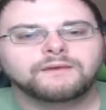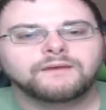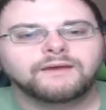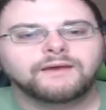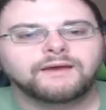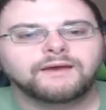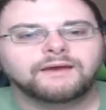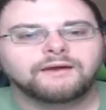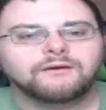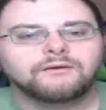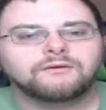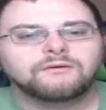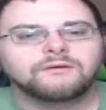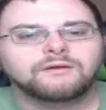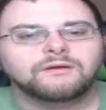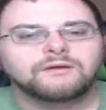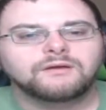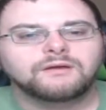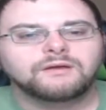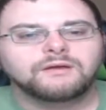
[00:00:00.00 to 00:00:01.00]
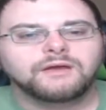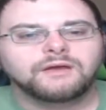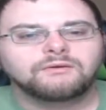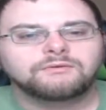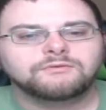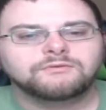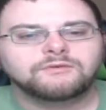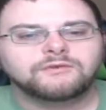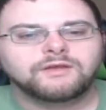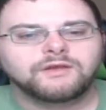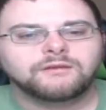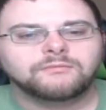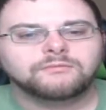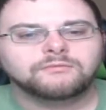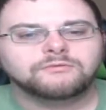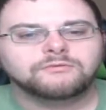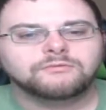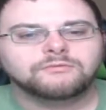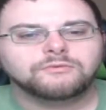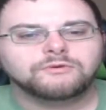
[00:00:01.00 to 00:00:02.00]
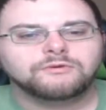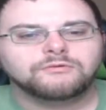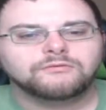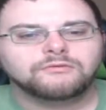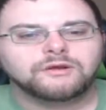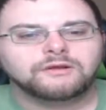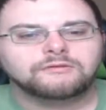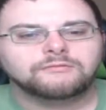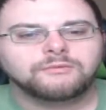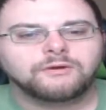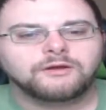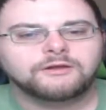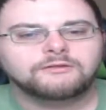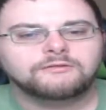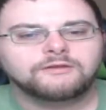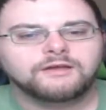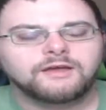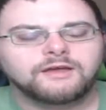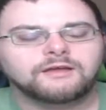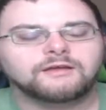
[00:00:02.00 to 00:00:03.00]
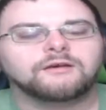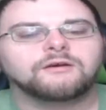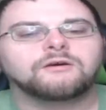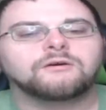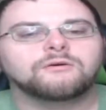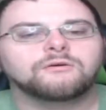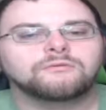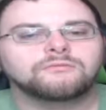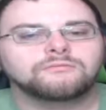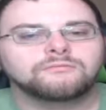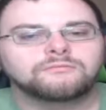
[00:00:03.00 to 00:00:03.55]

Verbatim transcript: How? How is he able to redirect my attack? Oh.